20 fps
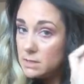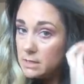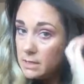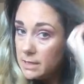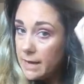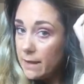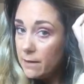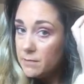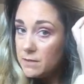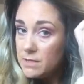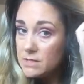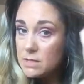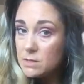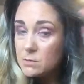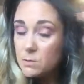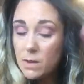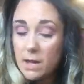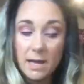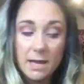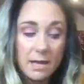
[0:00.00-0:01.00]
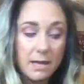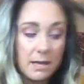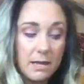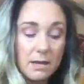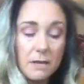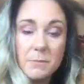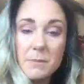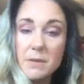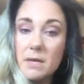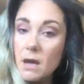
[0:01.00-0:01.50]
Now this is where
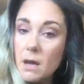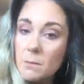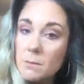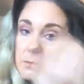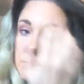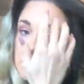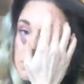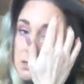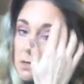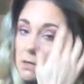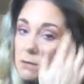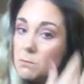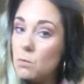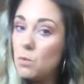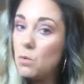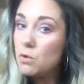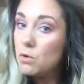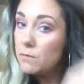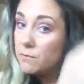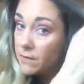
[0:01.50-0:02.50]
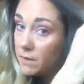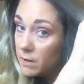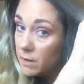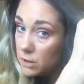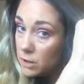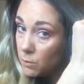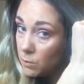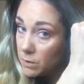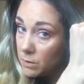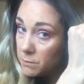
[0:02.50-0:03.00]
it becomes more of a,
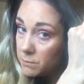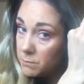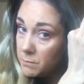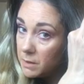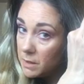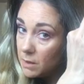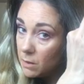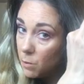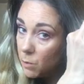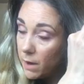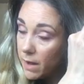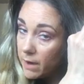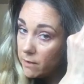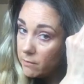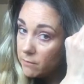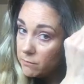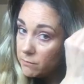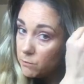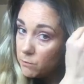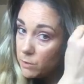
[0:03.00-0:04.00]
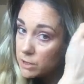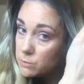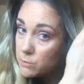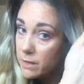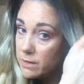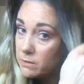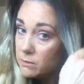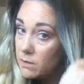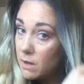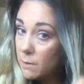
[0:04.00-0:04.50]
you want to be aware of which
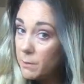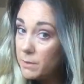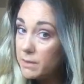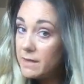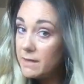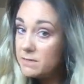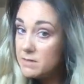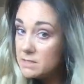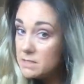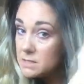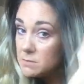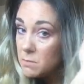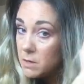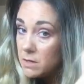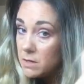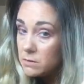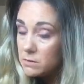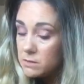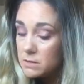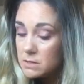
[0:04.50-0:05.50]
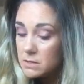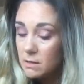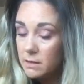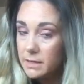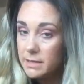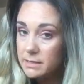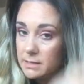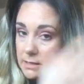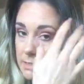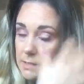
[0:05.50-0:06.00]
way you're going. Now this is my good
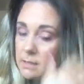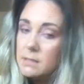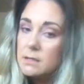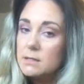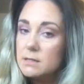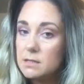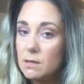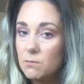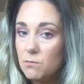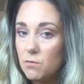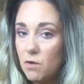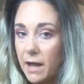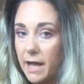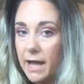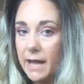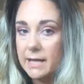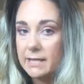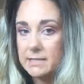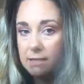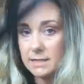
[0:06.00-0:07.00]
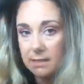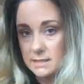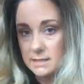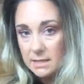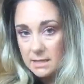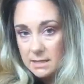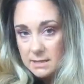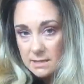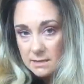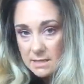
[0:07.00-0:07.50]
side because I'm right-handed.
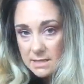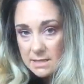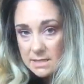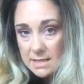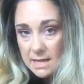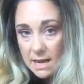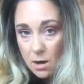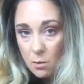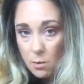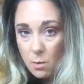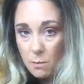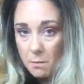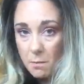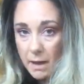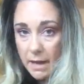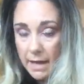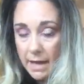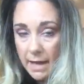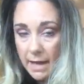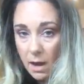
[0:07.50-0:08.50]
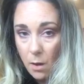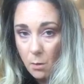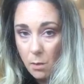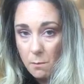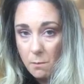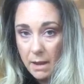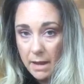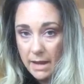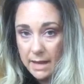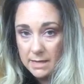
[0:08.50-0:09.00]
So this is how I want my hair. I
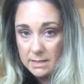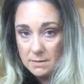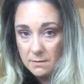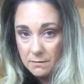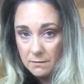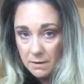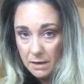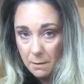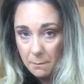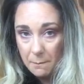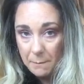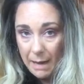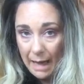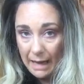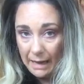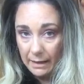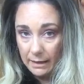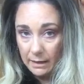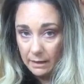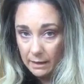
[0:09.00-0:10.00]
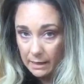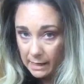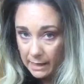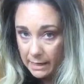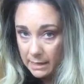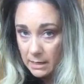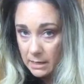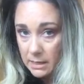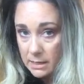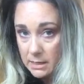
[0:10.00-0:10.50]
want my hair to flick back,
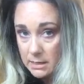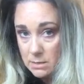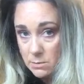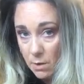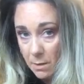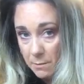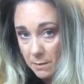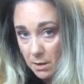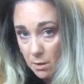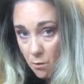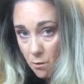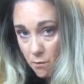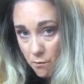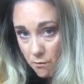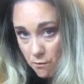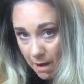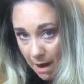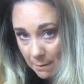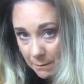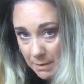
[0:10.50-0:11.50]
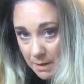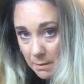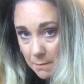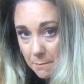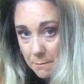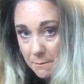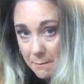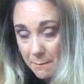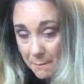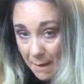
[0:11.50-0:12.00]
okay? So I'm going to wrap it
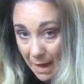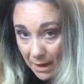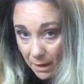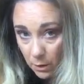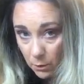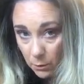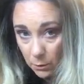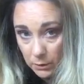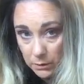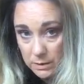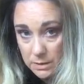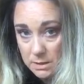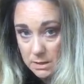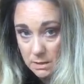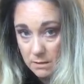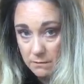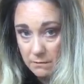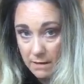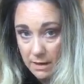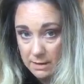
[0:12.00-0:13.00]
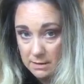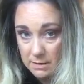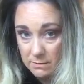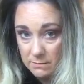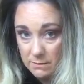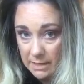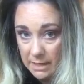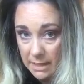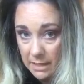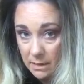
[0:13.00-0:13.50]
backwards
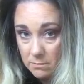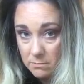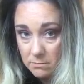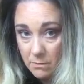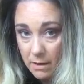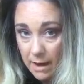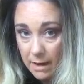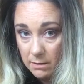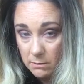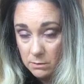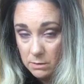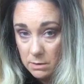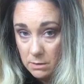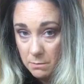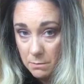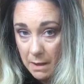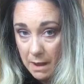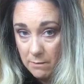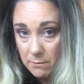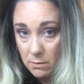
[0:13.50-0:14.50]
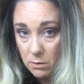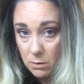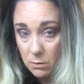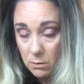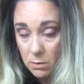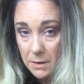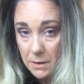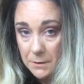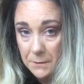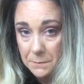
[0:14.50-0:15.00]
effectively around the
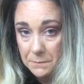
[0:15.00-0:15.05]
barrel.